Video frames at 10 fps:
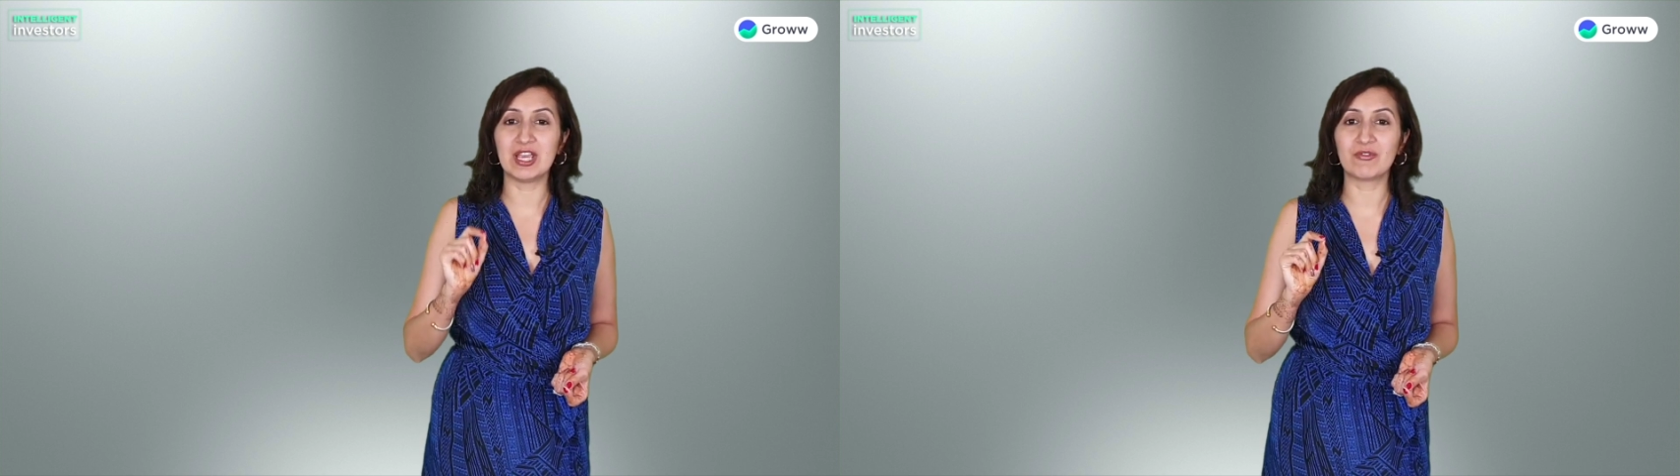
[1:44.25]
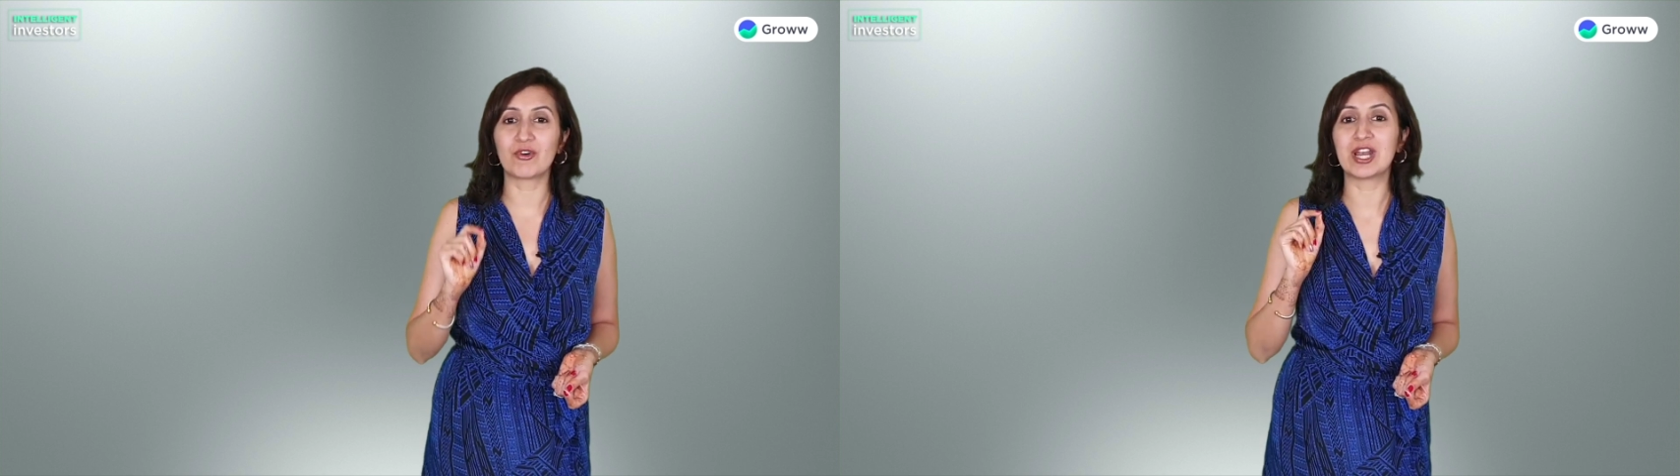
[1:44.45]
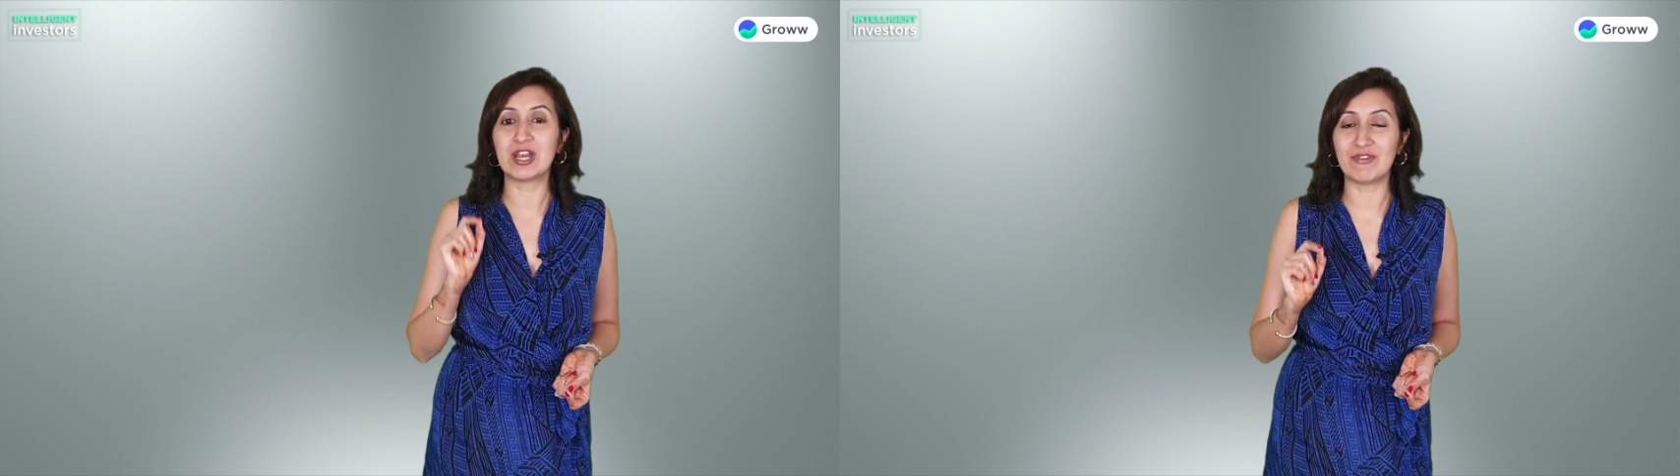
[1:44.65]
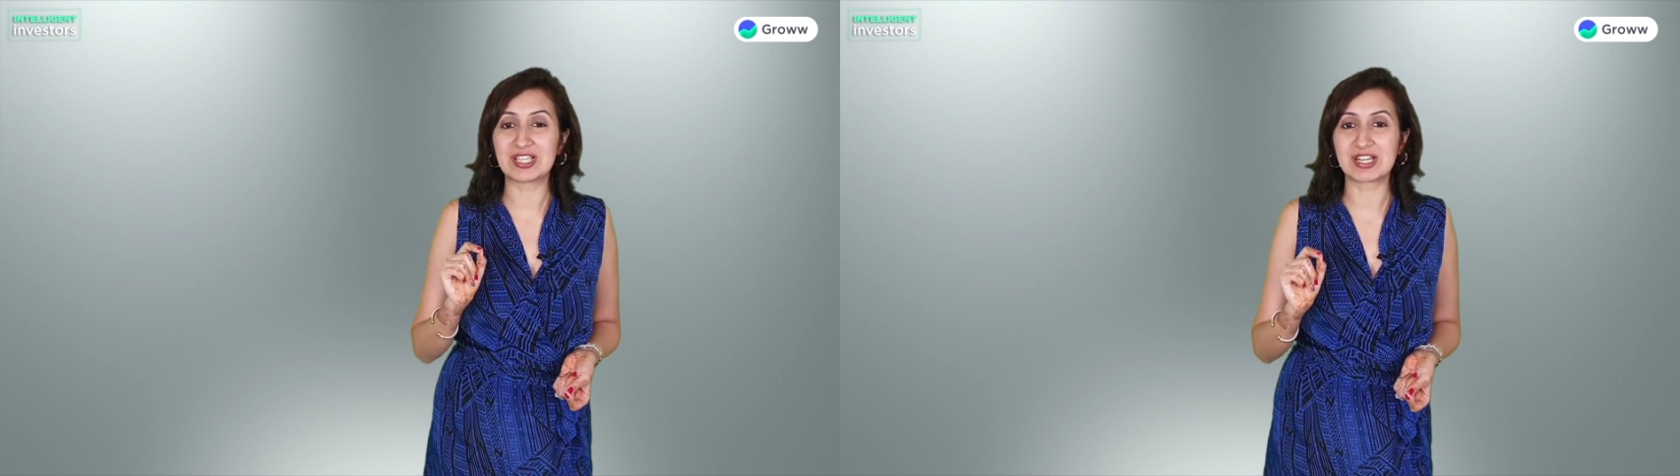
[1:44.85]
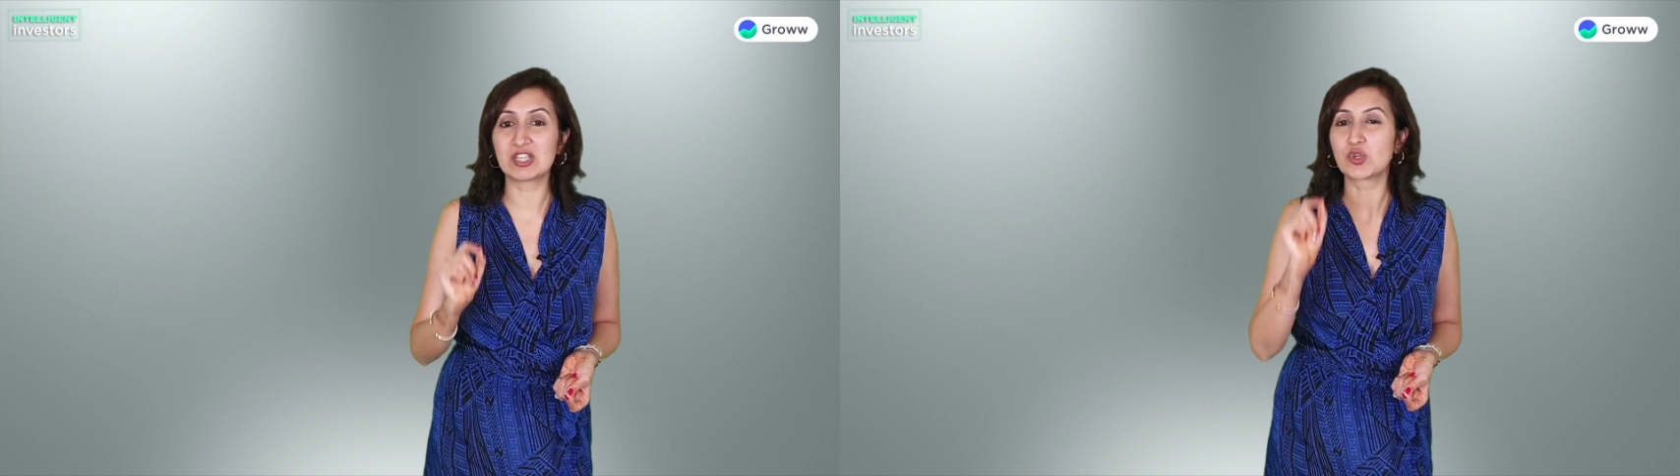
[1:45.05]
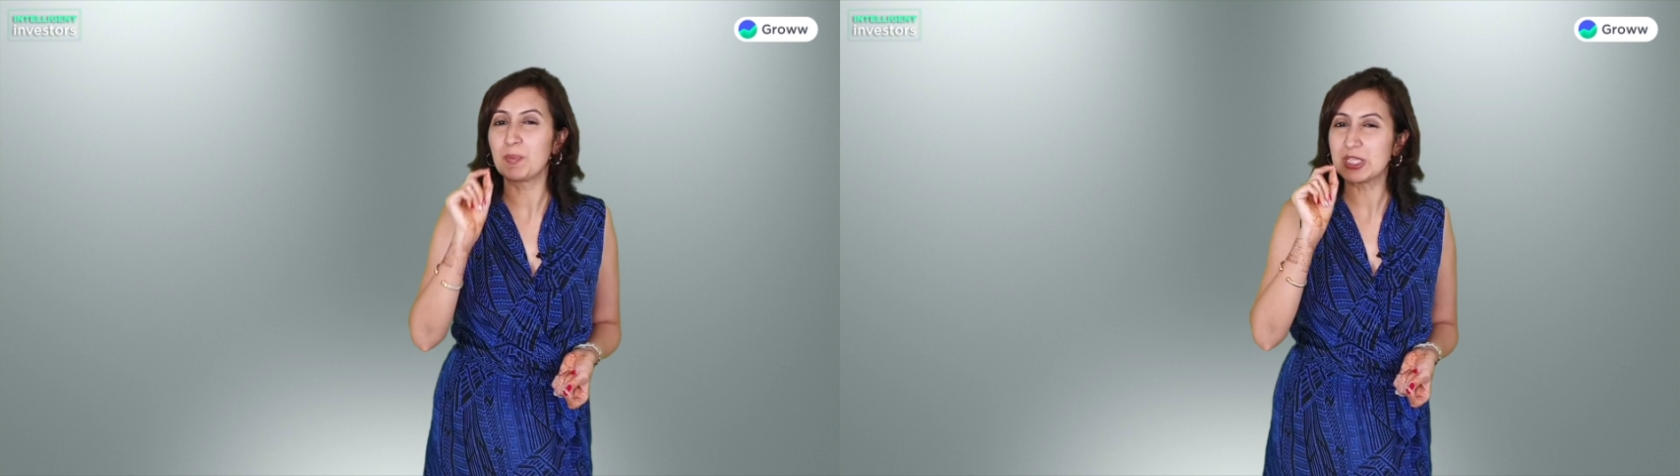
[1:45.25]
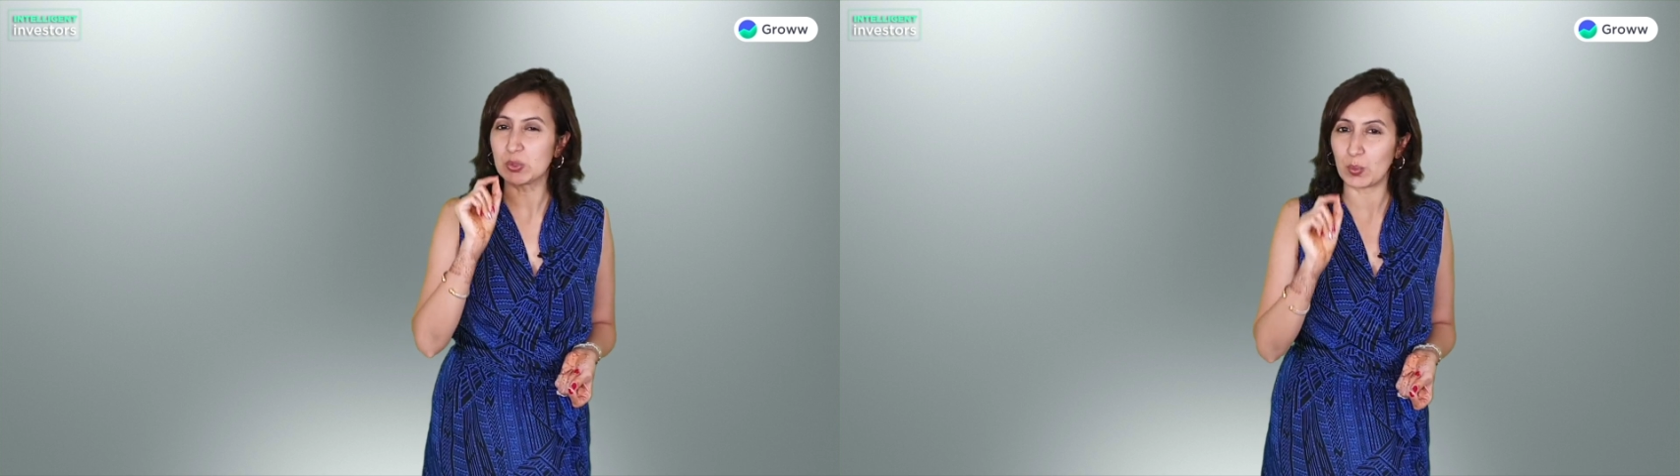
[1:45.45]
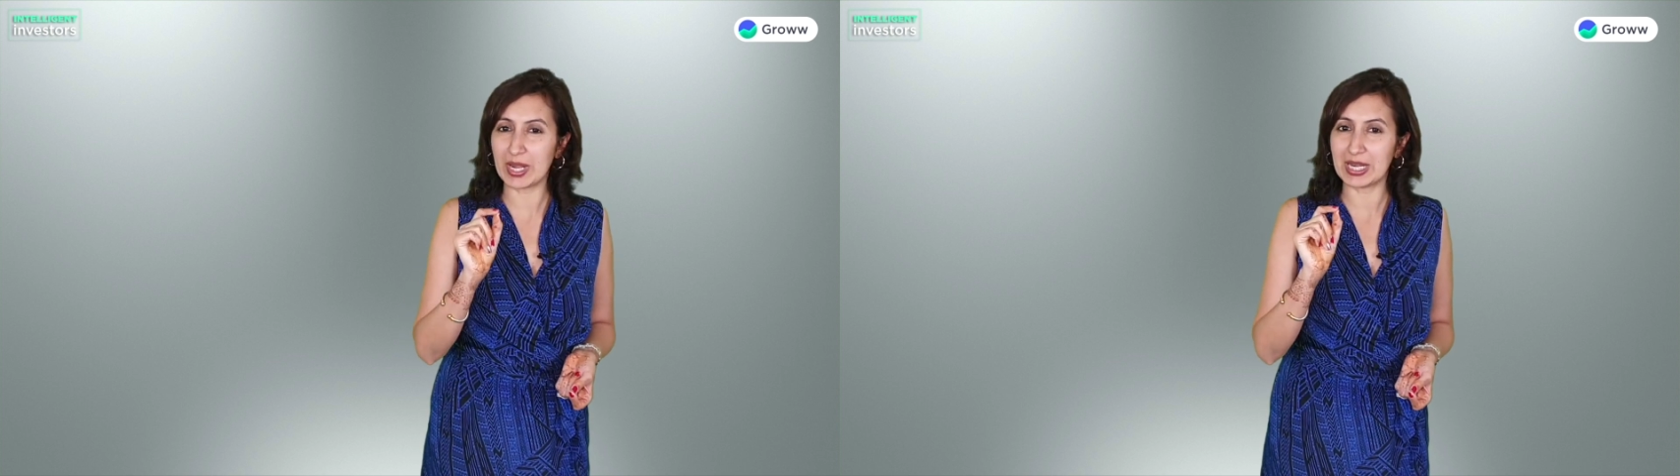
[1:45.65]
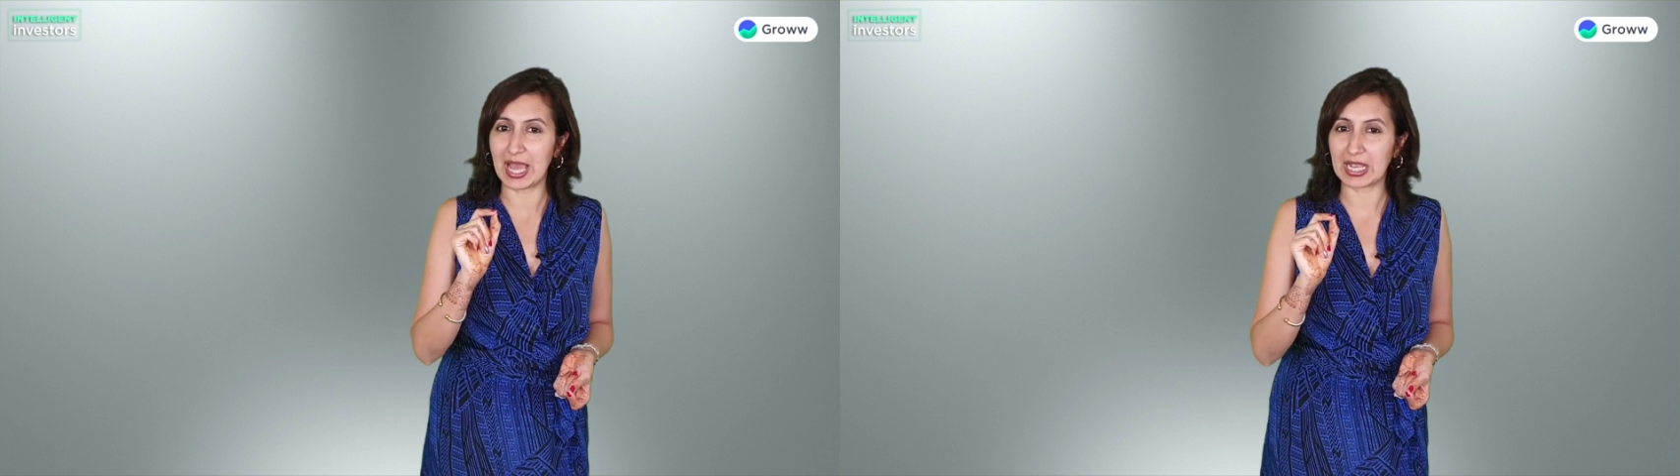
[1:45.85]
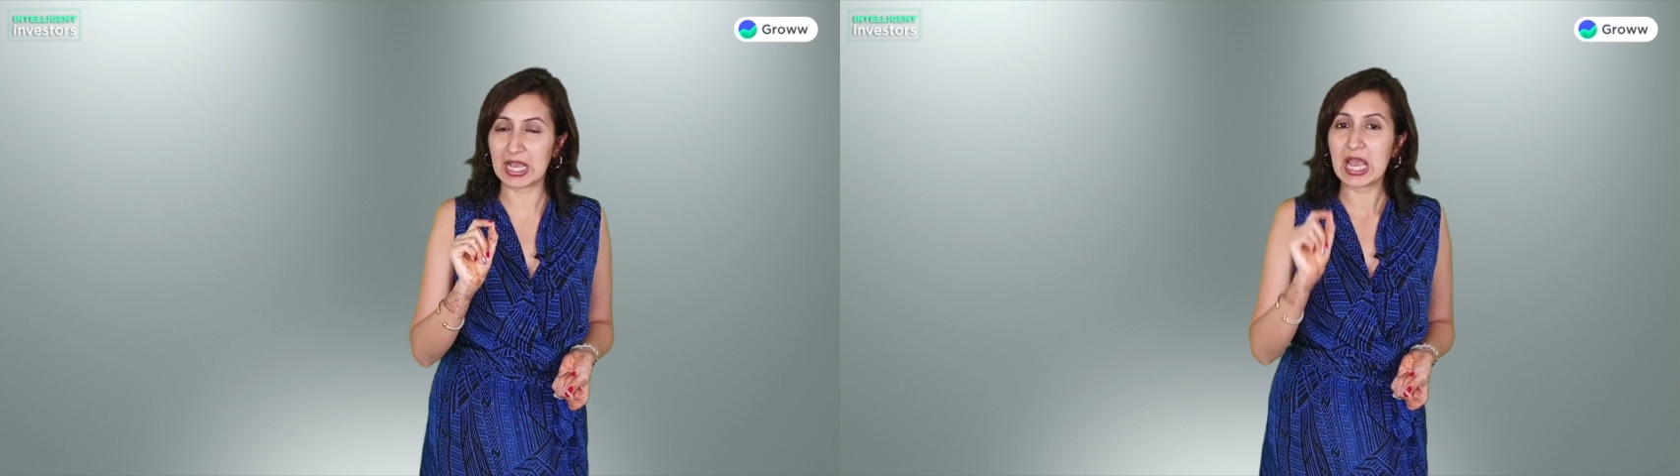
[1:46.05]
year for an investor is Rs 1
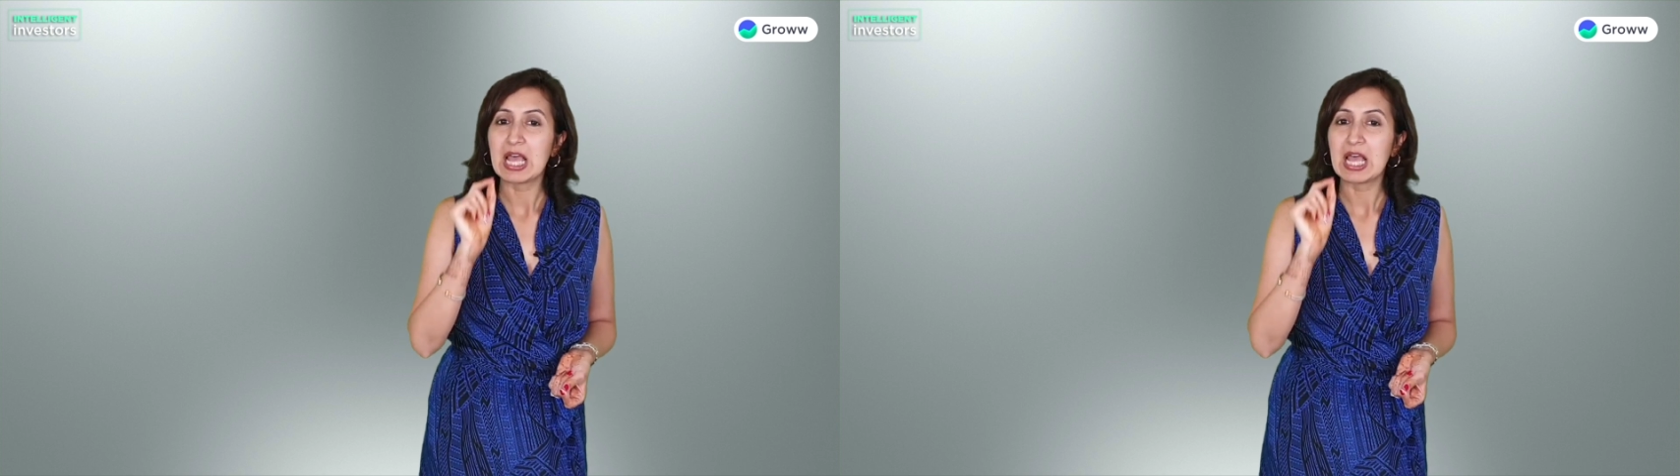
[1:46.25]
lakh,